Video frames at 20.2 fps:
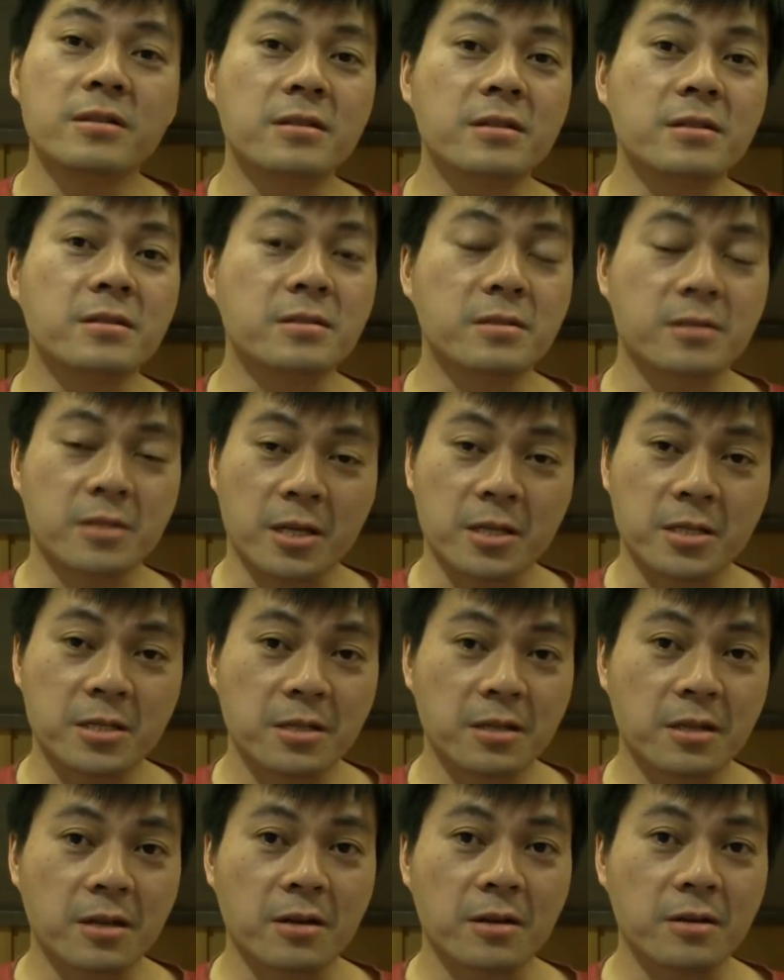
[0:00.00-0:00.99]
this
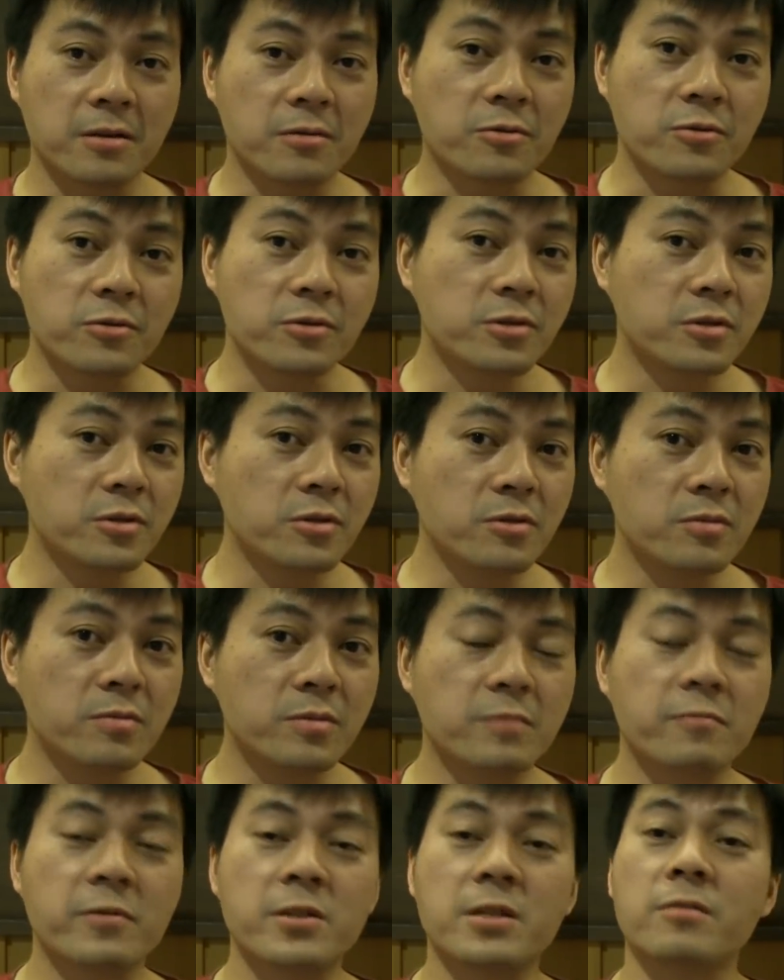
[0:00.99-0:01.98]
Tesla
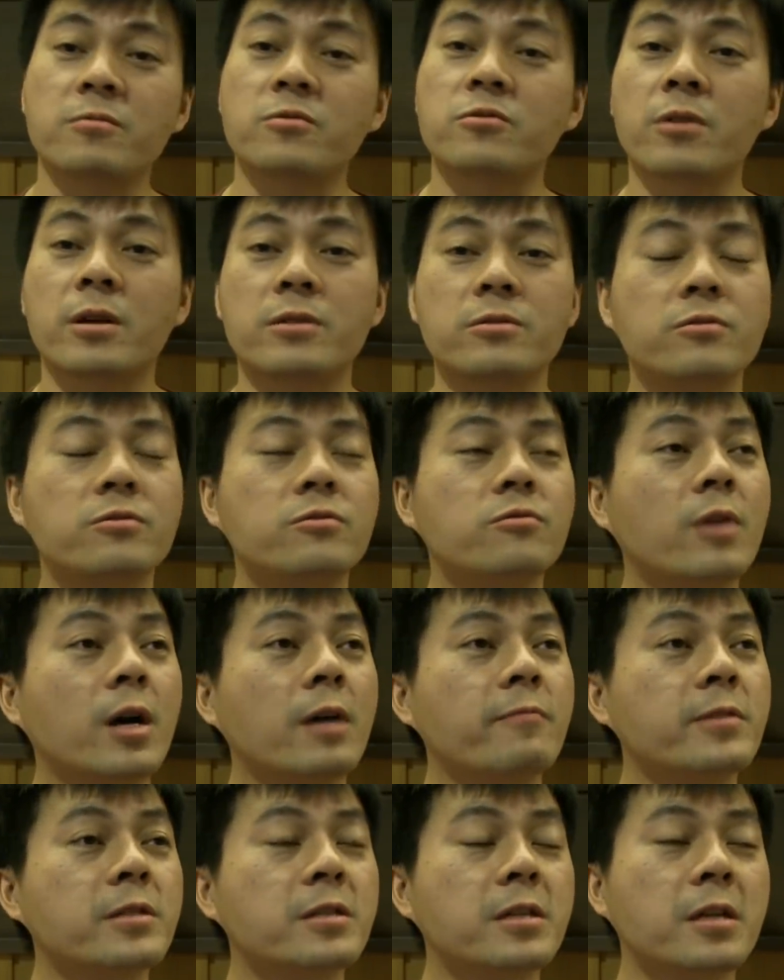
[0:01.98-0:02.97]
consumes when I'm trying to
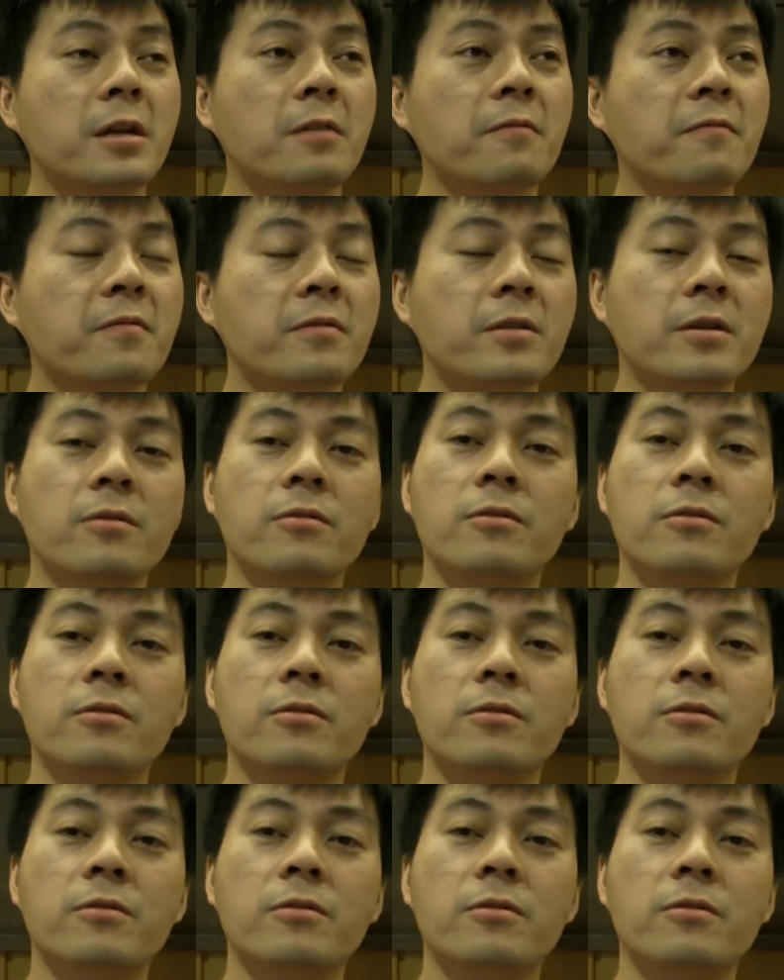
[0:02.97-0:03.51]
drive it carefully,